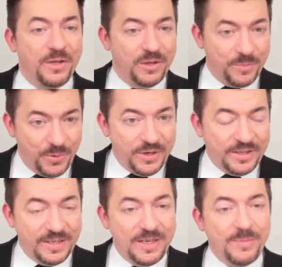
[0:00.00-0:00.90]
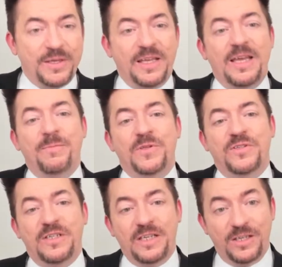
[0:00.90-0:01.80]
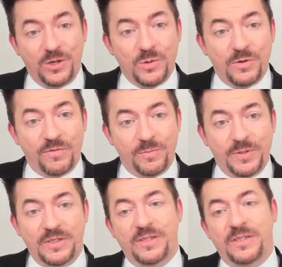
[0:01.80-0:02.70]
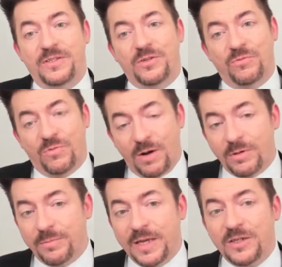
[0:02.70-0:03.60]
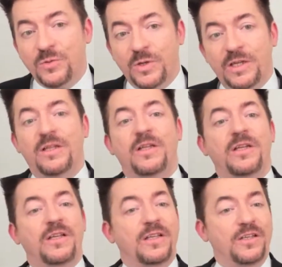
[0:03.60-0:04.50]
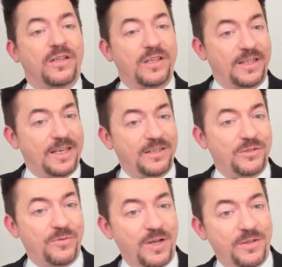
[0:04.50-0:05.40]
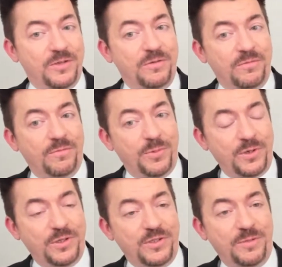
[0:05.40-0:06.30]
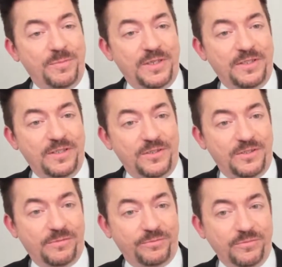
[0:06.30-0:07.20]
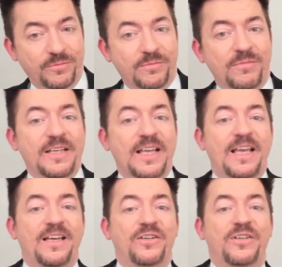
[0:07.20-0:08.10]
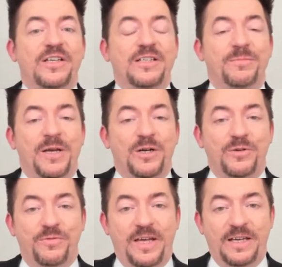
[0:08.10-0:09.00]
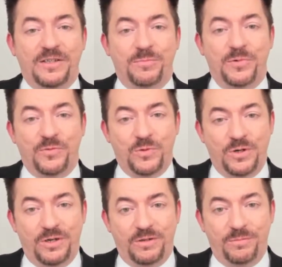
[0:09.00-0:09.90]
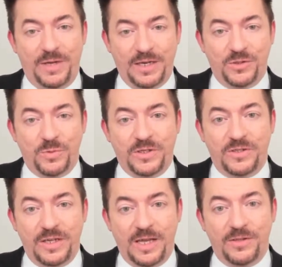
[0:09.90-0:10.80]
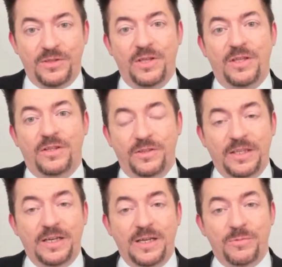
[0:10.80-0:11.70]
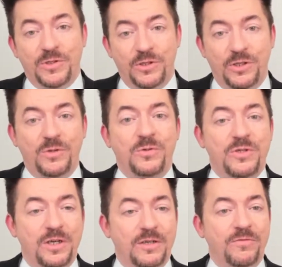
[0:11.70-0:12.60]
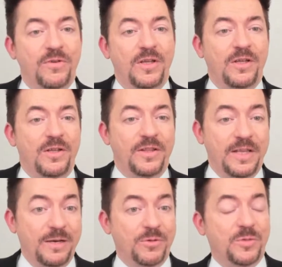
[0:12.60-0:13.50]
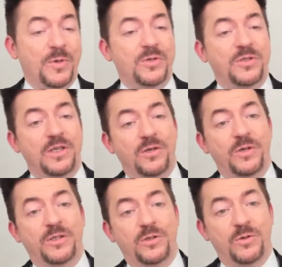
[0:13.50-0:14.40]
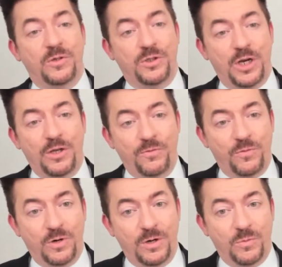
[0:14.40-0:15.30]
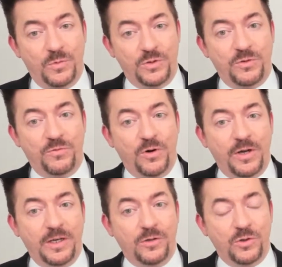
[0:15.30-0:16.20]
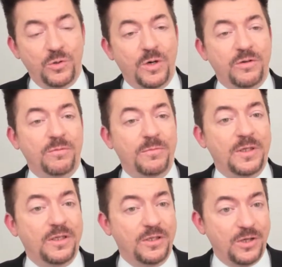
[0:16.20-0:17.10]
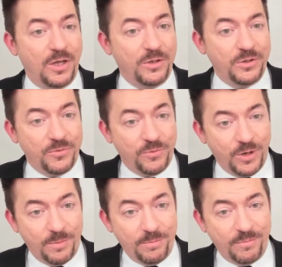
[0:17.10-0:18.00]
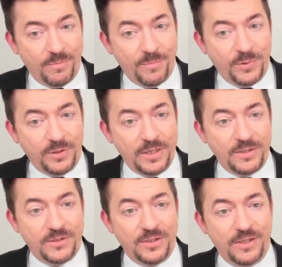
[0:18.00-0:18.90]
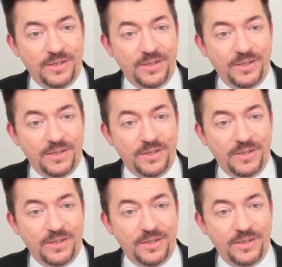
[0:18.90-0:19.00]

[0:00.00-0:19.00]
The point that he became the CEO of the business, Robert Maxwell, Ghislaine's father, purchased the business. And as a matter of fact, before Maxwell's death, the thing that he was accused of, that he was supposedly going to go to jail for, was defrauding $200 million from Berlitz.